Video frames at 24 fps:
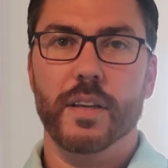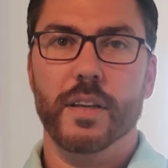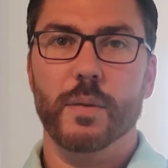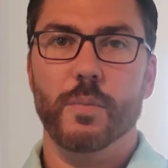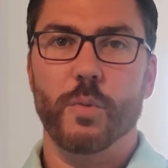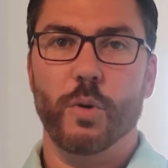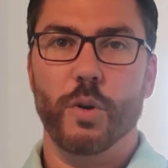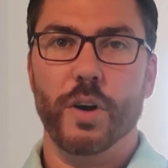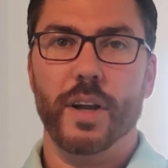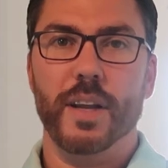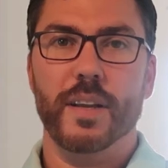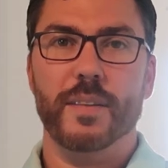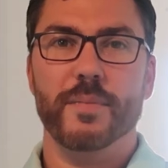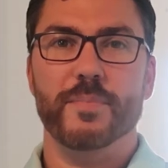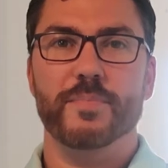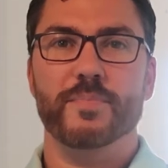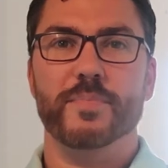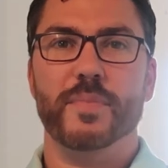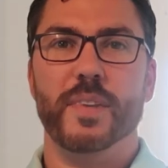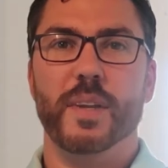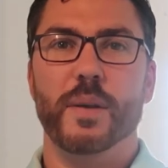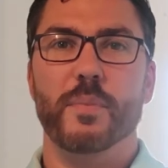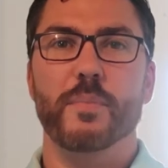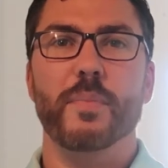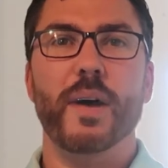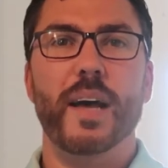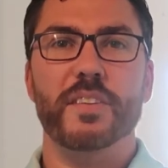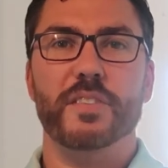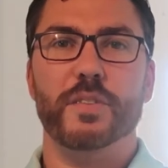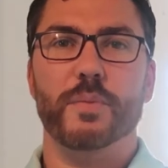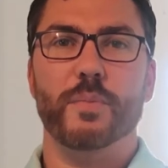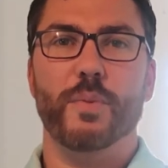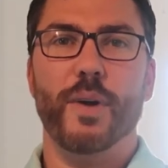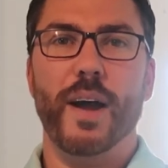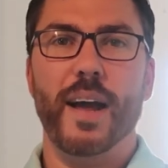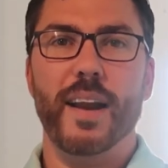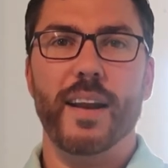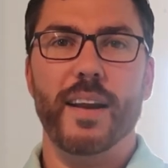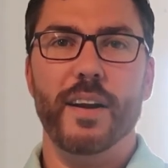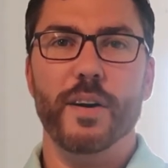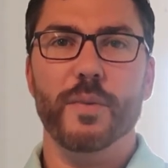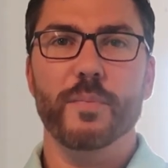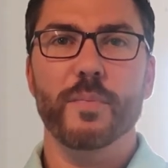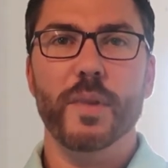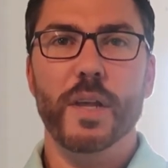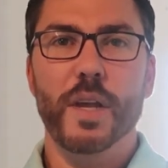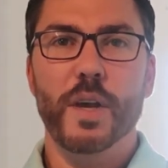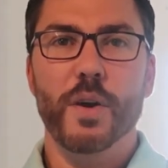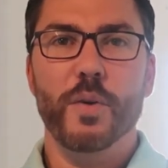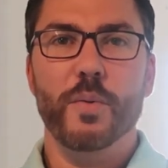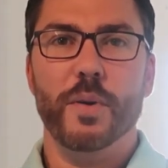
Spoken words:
Good morning. Pastor Brad here